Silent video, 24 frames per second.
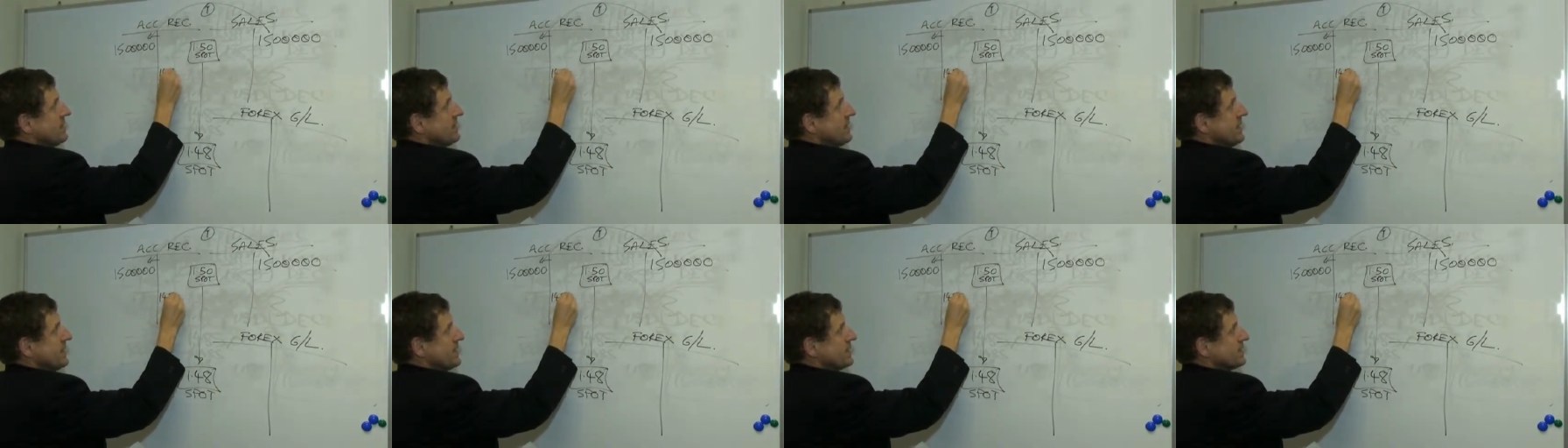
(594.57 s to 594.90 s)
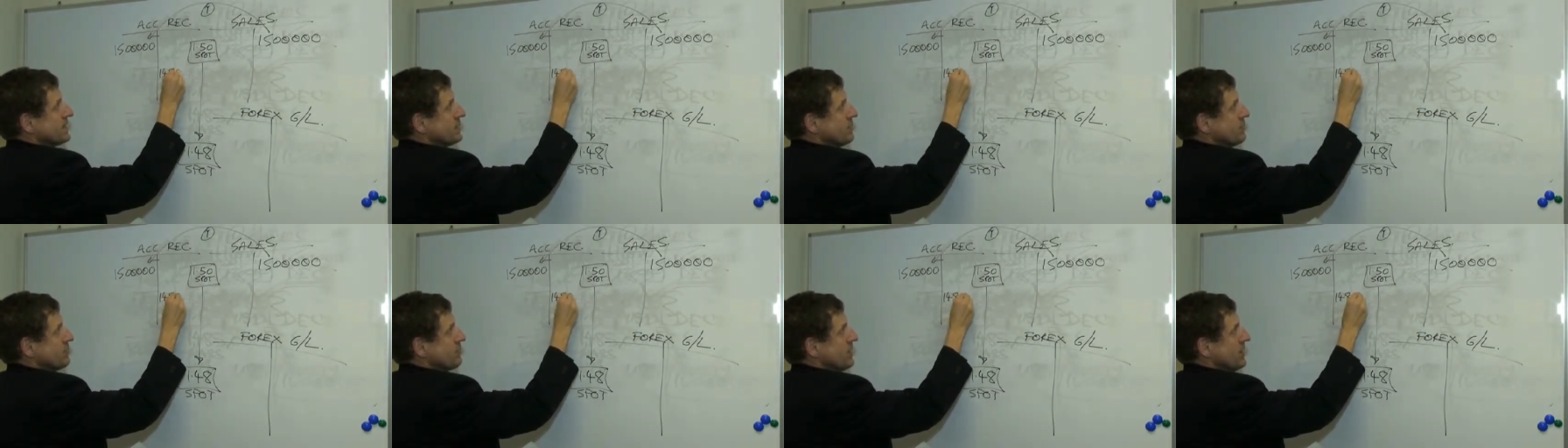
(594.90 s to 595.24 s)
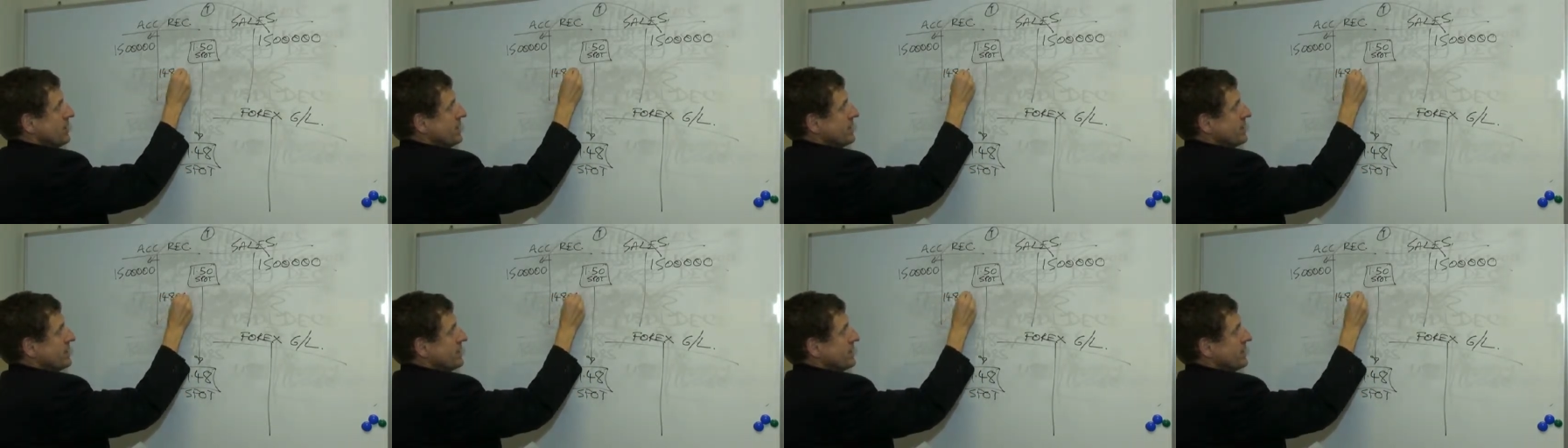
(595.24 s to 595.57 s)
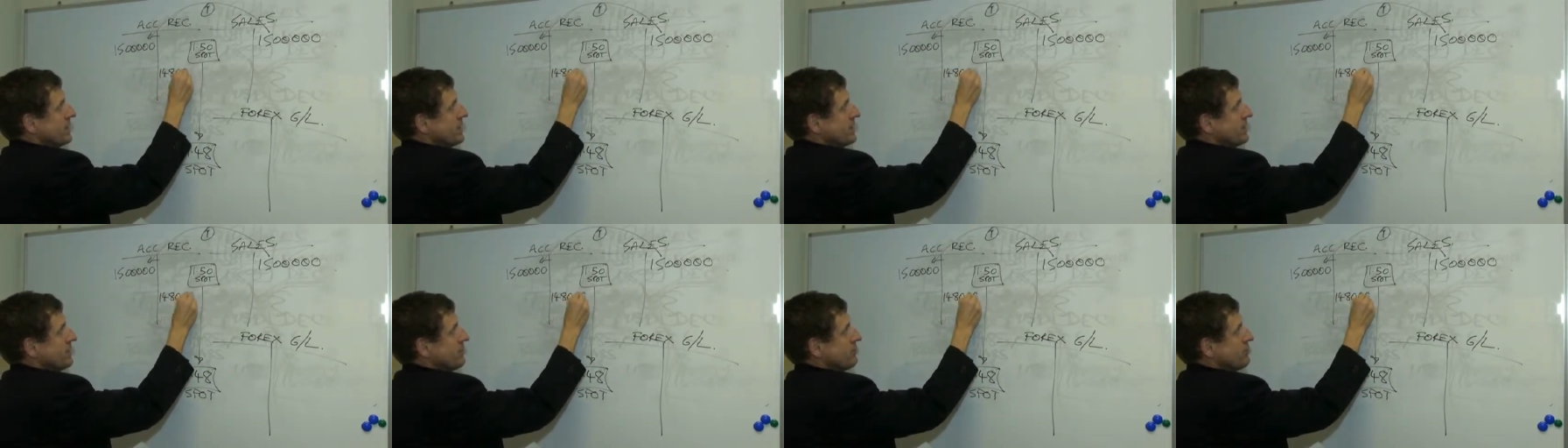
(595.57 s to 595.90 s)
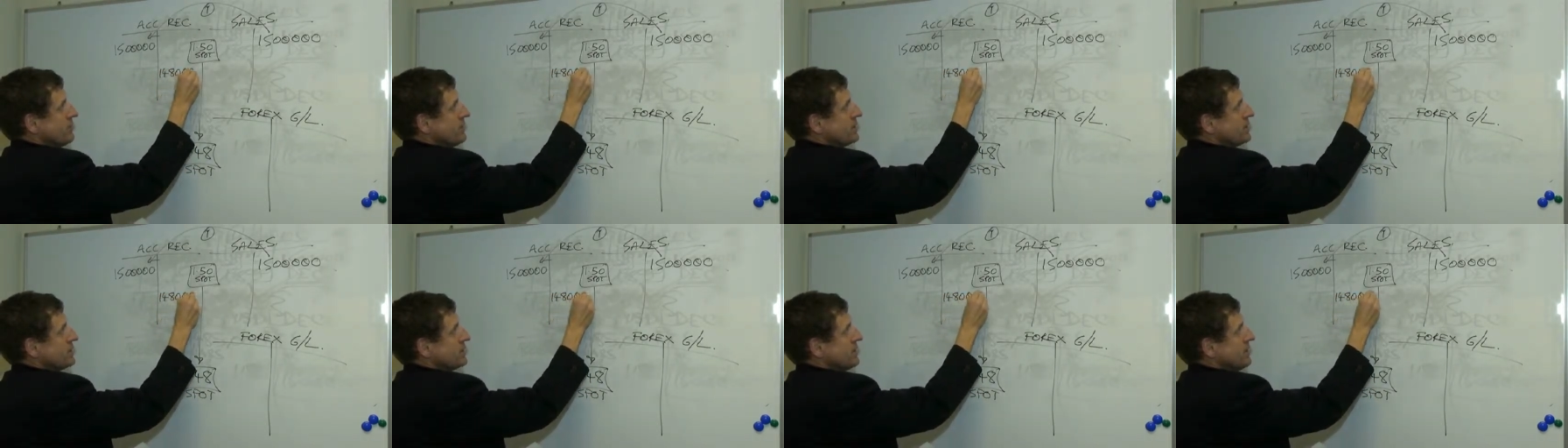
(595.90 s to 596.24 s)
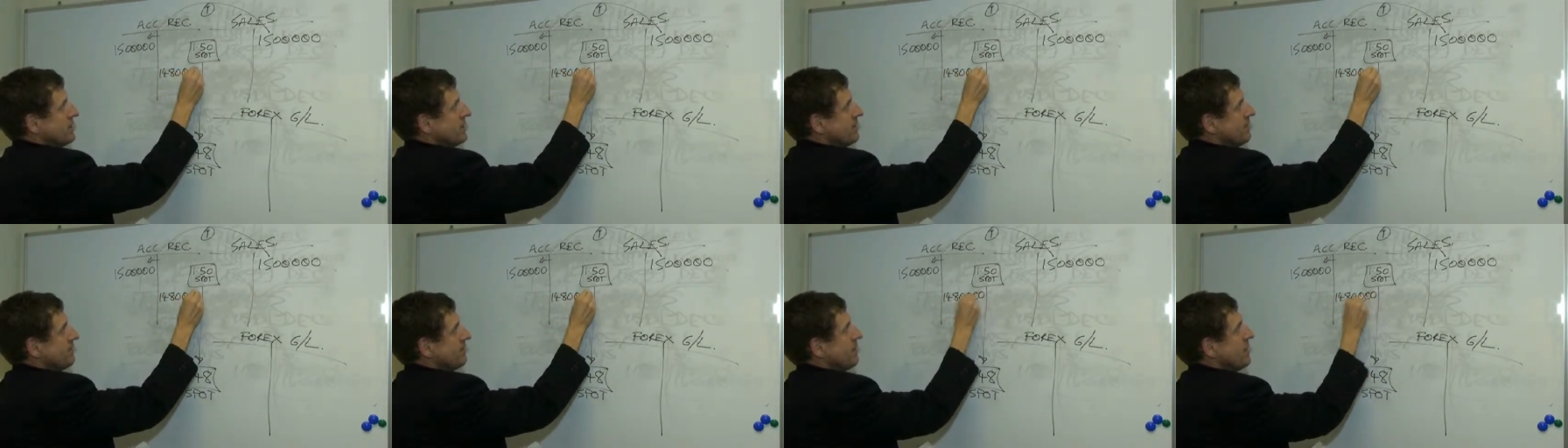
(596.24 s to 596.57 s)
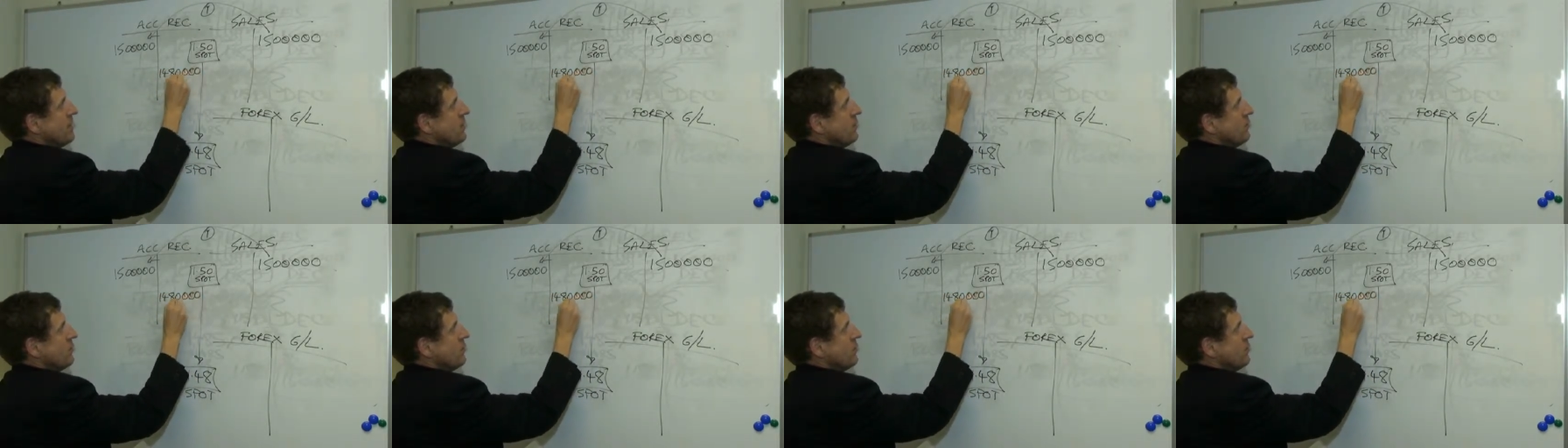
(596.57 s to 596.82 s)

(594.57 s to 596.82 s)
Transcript: Yes, you're right. You're only going to receive